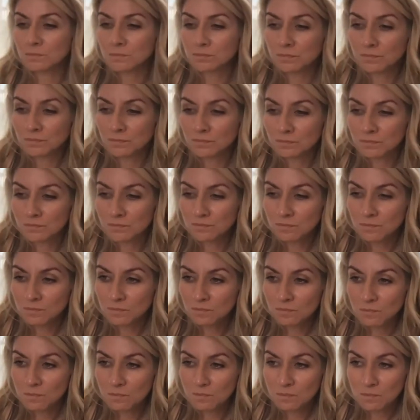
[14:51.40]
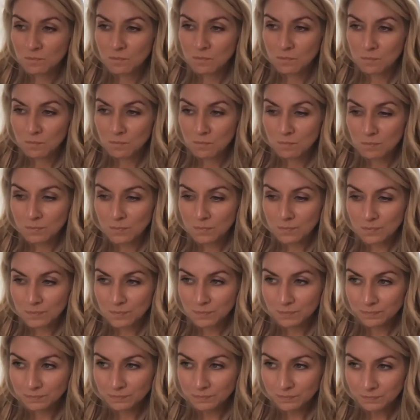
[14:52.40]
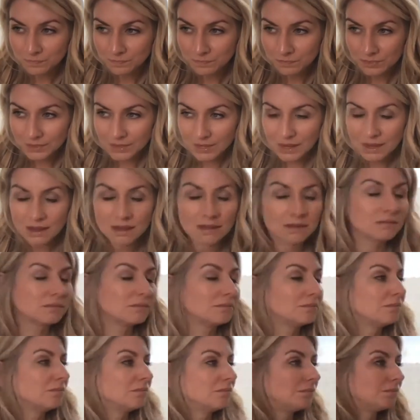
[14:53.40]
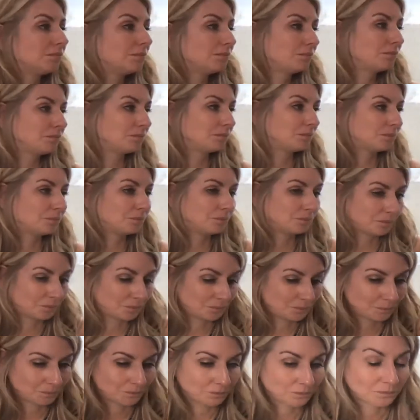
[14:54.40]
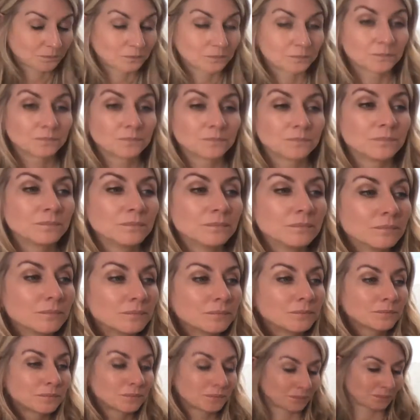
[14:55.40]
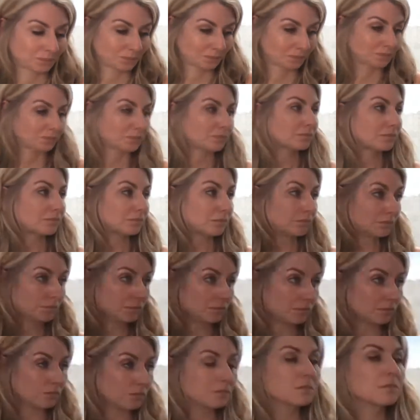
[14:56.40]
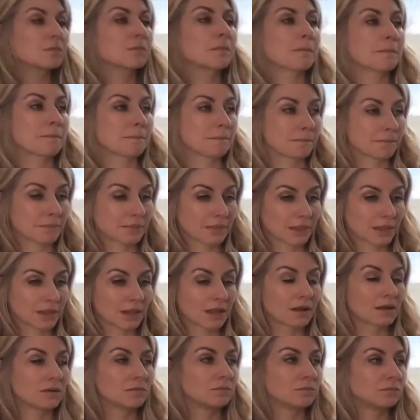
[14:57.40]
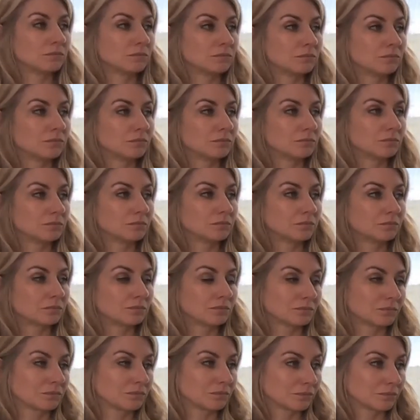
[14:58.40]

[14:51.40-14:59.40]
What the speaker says: The person shown says nothing.